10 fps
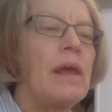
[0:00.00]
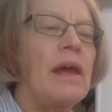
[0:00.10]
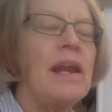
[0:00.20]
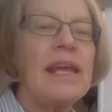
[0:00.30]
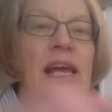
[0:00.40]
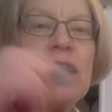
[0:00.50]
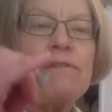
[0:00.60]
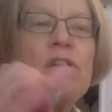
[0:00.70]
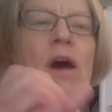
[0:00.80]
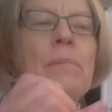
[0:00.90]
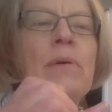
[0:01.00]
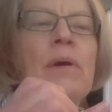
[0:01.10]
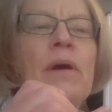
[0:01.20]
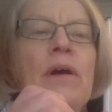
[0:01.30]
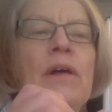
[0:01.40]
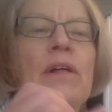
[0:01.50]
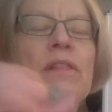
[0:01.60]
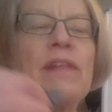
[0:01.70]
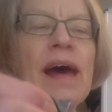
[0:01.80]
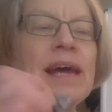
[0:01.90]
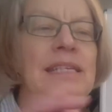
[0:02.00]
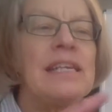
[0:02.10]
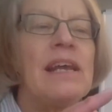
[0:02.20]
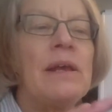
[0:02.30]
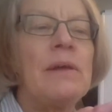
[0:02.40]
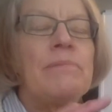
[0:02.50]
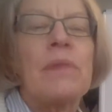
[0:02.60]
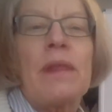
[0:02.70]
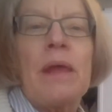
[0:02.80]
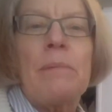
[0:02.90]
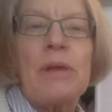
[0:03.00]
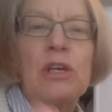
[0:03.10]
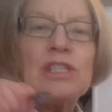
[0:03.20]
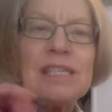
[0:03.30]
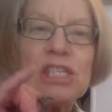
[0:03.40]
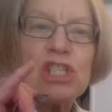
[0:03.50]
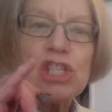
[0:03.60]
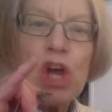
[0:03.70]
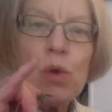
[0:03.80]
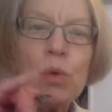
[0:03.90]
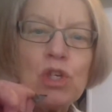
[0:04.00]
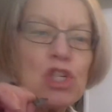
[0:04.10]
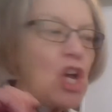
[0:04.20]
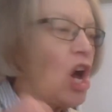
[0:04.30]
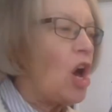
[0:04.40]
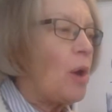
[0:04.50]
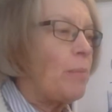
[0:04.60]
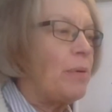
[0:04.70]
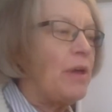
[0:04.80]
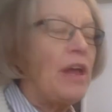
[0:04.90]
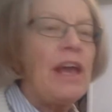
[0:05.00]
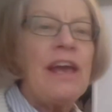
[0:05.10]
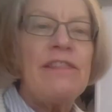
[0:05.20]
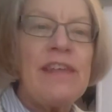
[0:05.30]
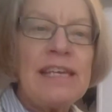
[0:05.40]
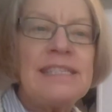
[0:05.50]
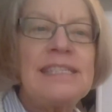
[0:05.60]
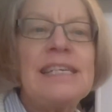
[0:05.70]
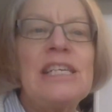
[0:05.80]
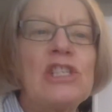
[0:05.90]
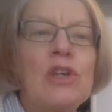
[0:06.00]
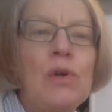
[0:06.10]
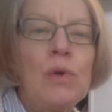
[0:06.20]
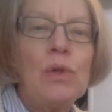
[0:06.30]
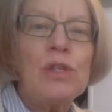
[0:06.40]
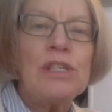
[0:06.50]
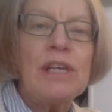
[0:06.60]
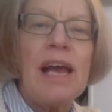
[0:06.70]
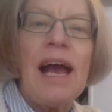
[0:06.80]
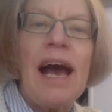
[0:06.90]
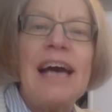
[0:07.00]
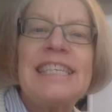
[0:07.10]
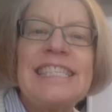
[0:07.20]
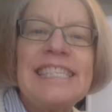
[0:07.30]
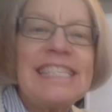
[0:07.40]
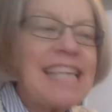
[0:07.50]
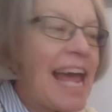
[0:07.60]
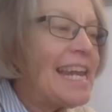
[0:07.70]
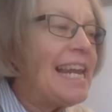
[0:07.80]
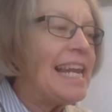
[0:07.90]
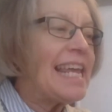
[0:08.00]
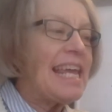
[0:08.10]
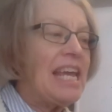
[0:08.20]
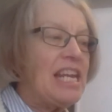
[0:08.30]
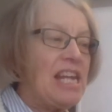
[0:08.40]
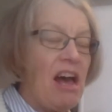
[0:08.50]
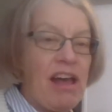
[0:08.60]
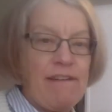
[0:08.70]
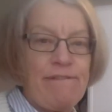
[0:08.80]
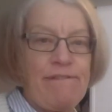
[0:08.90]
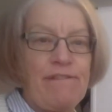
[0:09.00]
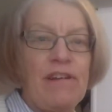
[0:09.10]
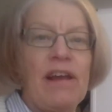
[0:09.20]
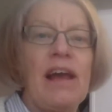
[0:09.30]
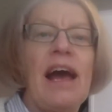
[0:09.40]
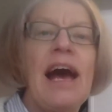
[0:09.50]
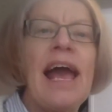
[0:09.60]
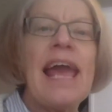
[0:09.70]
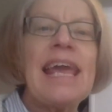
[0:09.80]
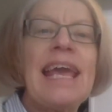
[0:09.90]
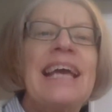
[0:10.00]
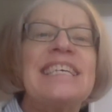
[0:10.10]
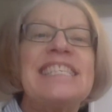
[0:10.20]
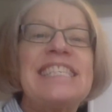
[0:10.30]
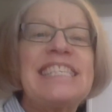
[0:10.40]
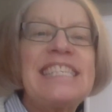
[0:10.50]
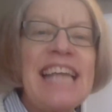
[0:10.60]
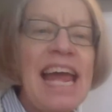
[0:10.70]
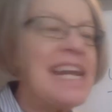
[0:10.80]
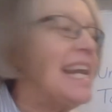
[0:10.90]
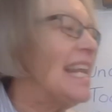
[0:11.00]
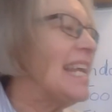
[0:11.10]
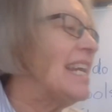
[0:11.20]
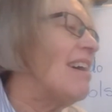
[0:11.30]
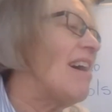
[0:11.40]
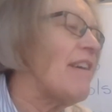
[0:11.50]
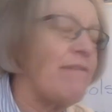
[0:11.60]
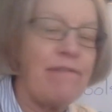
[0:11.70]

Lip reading: And I cover up that because it's so sharp. This is called a Stanley knife. A Stanley knife.